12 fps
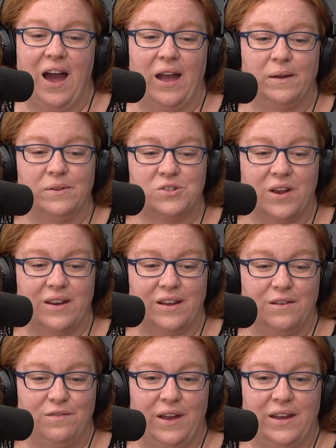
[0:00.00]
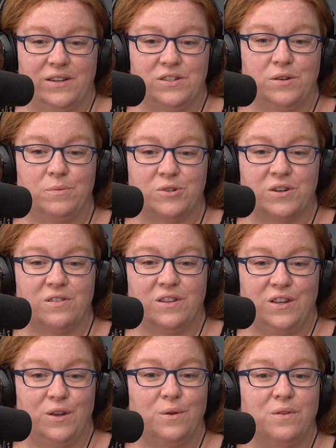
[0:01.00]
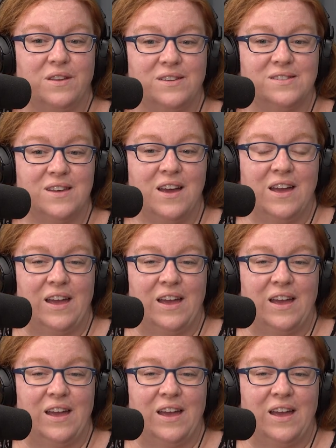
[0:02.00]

I always try to convey to particularly youth is,